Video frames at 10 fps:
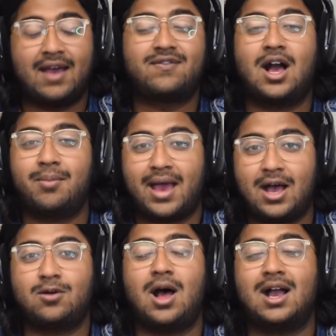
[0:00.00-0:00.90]
come
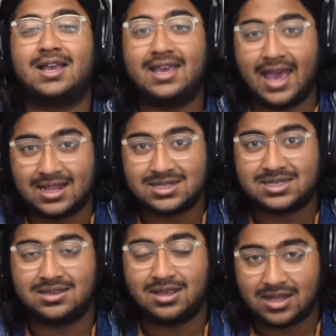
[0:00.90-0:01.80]
out
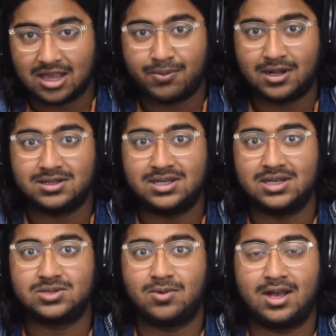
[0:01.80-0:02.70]
against the death penalty
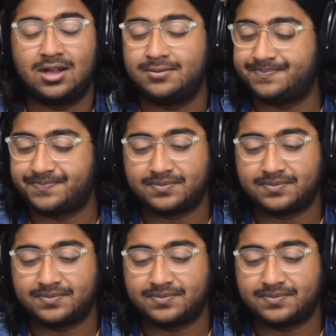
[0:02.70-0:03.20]
as well.